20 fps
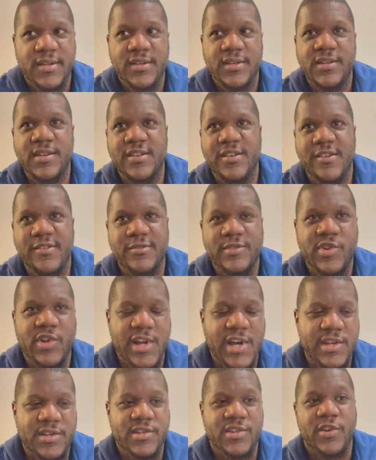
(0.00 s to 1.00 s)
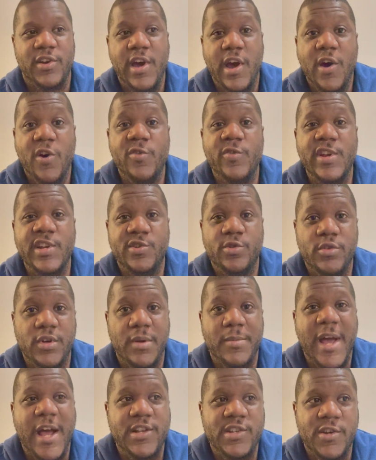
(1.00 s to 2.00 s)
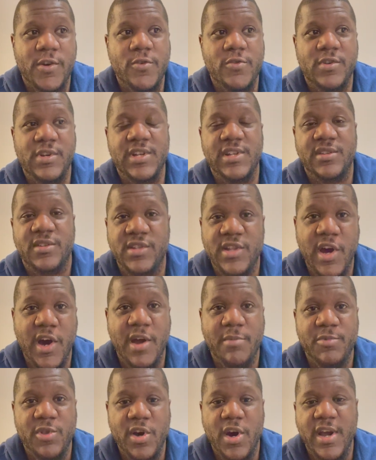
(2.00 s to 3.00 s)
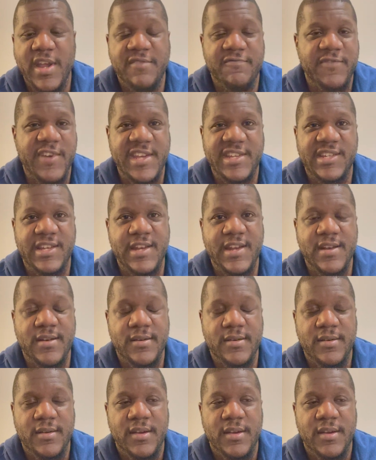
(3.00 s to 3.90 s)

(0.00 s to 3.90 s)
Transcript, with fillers: You know, should I should I only talk about tokens that I'm not investing?